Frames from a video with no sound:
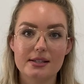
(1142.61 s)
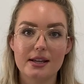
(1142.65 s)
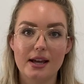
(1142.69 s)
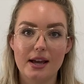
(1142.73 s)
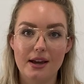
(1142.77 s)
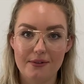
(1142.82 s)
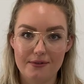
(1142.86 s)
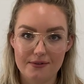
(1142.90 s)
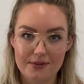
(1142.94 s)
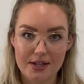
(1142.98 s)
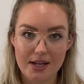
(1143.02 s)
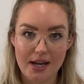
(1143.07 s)

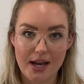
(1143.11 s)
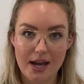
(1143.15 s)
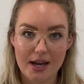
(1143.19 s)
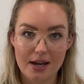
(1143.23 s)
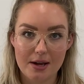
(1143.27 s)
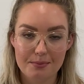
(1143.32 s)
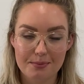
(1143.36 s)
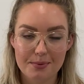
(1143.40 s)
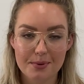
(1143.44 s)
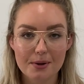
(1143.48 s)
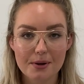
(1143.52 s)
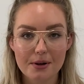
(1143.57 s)
FDA
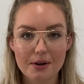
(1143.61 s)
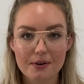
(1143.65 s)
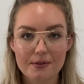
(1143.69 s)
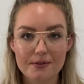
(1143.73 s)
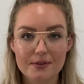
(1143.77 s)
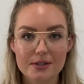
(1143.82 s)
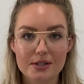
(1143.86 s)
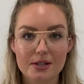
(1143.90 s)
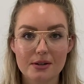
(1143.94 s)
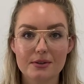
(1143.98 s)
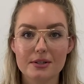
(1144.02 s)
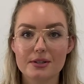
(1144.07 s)
approved,
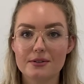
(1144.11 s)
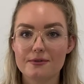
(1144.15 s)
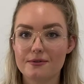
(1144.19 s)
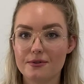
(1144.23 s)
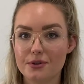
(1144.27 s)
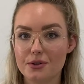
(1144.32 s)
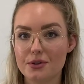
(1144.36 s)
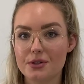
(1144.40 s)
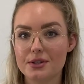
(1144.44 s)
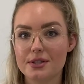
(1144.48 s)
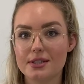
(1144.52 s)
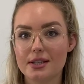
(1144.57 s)
so it's
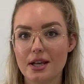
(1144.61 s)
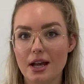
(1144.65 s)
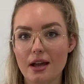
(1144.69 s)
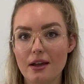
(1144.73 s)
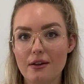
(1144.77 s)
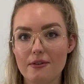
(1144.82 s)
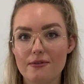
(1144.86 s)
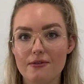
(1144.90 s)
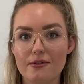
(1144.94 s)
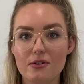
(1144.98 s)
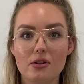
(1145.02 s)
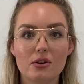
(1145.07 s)
food
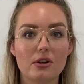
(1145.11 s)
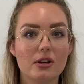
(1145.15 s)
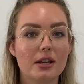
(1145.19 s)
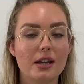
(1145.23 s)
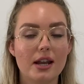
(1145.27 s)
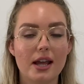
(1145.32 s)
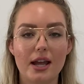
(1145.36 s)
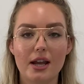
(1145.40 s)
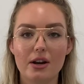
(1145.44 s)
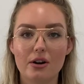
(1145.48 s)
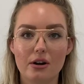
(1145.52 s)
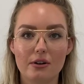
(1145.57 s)
safe. You
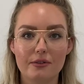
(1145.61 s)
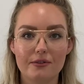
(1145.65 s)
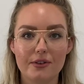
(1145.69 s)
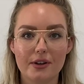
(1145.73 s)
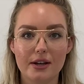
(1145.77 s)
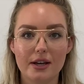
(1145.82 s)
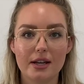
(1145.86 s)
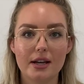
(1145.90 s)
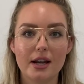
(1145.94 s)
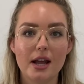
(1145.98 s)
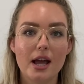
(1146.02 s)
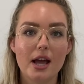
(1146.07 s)
can eat off
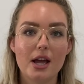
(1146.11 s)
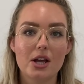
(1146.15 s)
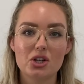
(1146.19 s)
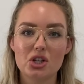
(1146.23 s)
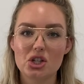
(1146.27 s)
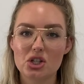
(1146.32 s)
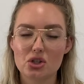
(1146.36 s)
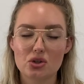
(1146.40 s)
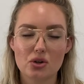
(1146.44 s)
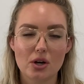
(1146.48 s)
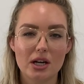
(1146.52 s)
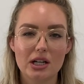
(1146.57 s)
it.
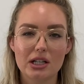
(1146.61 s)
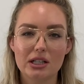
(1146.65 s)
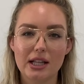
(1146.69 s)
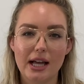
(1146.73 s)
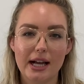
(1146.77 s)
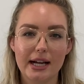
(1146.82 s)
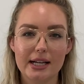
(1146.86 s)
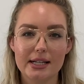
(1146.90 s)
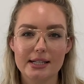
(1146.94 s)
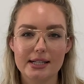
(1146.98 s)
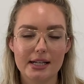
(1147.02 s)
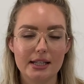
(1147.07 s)
Just treat it
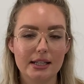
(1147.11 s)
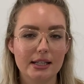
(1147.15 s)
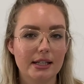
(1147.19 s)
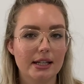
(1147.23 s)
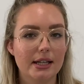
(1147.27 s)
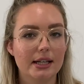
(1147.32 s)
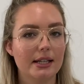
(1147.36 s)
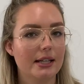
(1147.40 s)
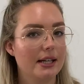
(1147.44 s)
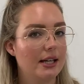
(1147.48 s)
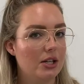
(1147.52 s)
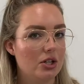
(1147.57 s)
like a
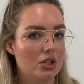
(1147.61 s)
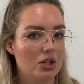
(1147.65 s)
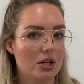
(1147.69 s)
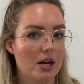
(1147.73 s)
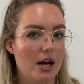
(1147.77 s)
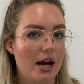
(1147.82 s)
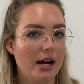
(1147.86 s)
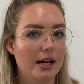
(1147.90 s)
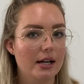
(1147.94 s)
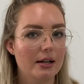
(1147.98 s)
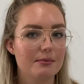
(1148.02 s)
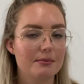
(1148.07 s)
delicate kitchen
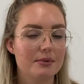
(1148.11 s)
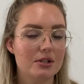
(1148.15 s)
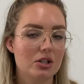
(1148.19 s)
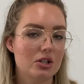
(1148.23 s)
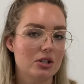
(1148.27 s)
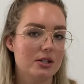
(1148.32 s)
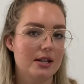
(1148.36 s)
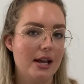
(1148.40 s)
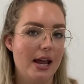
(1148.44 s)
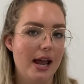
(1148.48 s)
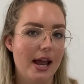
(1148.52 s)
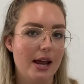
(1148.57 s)
item, so
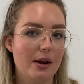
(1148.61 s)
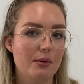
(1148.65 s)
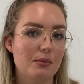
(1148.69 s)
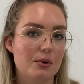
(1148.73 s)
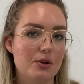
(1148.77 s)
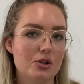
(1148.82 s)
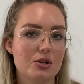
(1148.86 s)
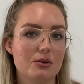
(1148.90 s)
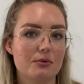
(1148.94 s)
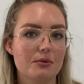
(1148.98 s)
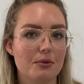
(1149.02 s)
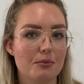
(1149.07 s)
just hand
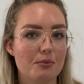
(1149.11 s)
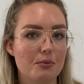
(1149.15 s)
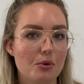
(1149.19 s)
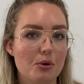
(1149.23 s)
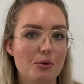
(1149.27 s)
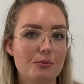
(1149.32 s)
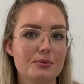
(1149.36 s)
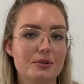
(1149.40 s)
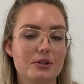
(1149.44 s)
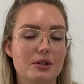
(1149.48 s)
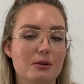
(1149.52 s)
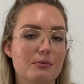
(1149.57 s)
wash it with
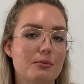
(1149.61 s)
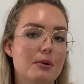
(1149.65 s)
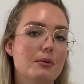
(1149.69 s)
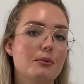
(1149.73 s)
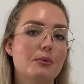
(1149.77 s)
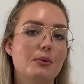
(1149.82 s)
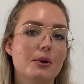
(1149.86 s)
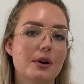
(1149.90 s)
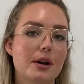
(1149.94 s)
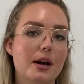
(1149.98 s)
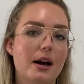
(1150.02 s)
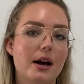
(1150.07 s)
warm soapy
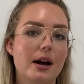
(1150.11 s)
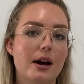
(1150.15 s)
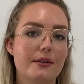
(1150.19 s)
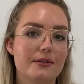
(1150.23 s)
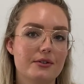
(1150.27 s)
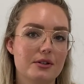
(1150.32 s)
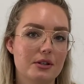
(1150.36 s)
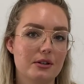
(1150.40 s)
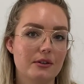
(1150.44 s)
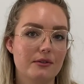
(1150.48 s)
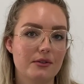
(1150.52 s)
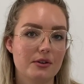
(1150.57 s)
water
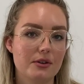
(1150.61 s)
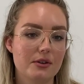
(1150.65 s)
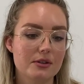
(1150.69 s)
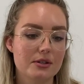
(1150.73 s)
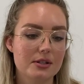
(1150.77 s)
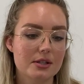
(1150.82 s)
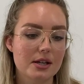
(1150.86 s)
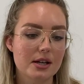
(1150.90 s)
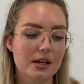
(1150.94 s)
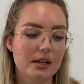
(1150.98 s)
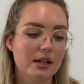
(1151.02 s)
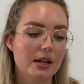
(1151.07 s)
after you've
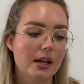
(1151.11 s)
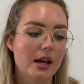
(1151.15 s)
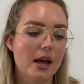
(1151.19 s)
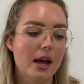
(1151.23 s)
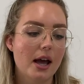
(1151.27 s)
used it.